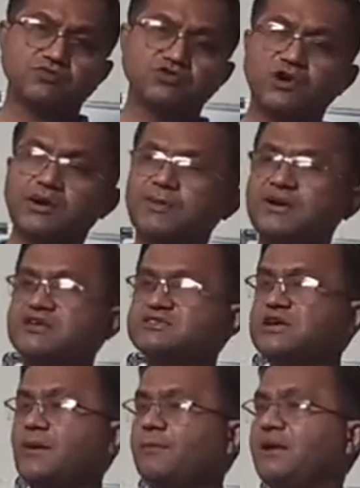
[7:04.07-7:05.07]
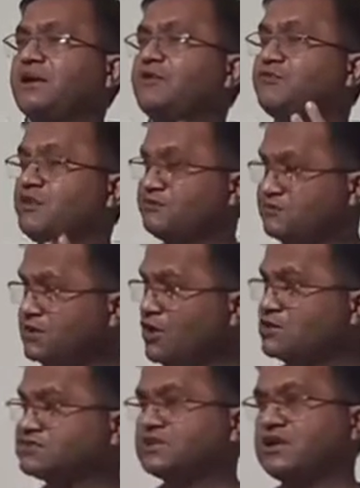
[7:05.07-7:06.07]
So if it is completing 50
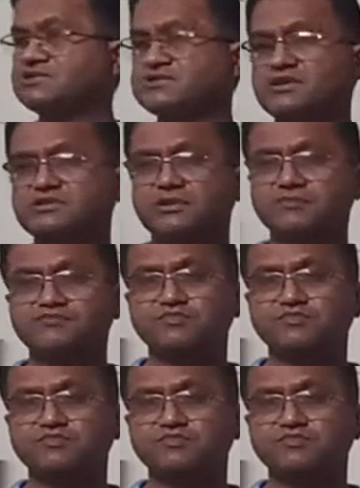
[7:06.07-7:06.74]
oscillations,